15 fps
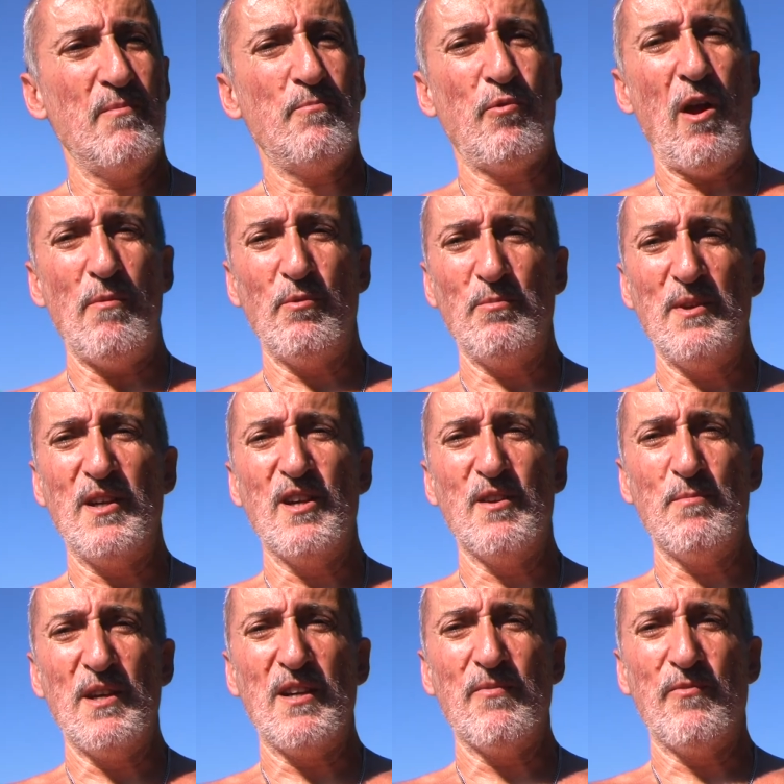probably going
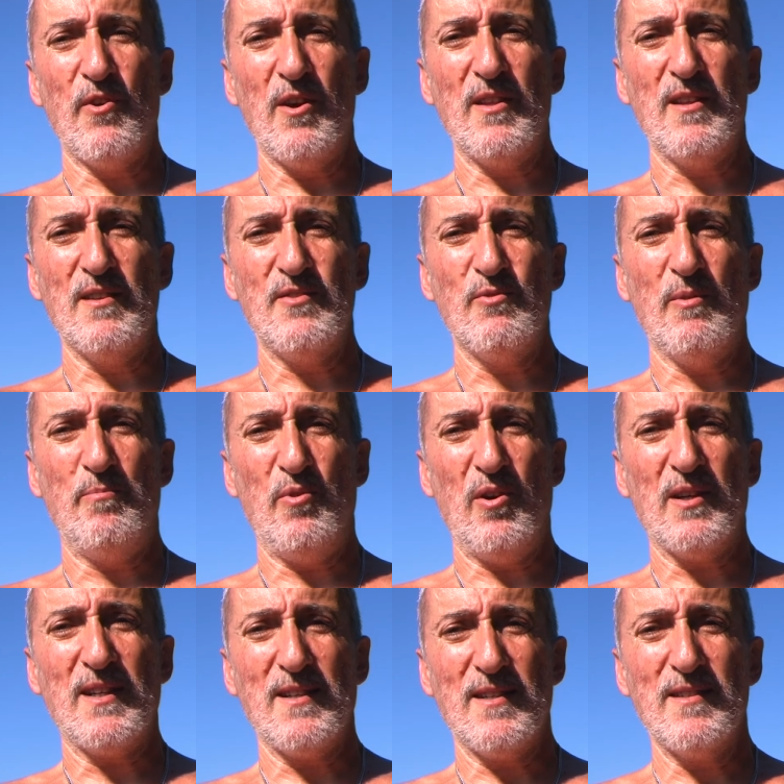to be converted into a
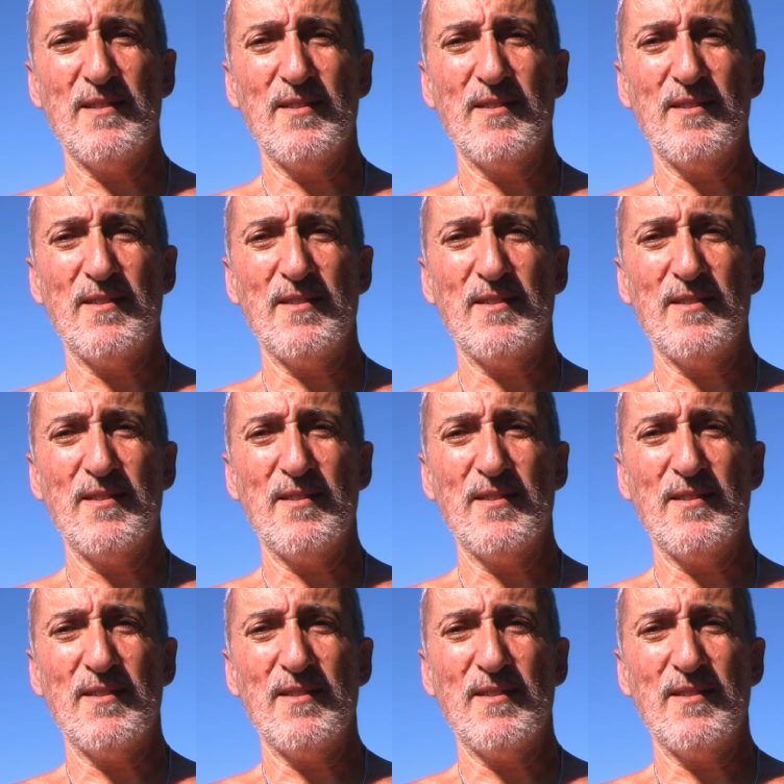book.